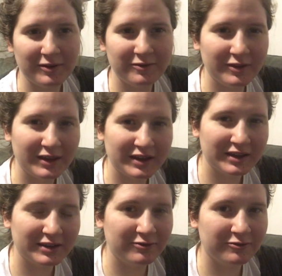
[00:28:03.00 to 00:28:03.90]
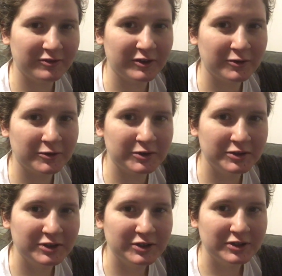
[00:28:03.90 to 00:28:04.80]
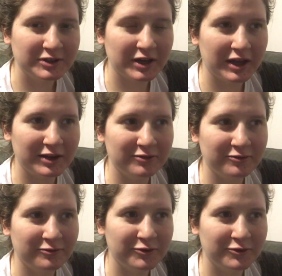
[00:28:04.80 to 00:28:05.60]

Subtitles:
I feel like I can feel kind of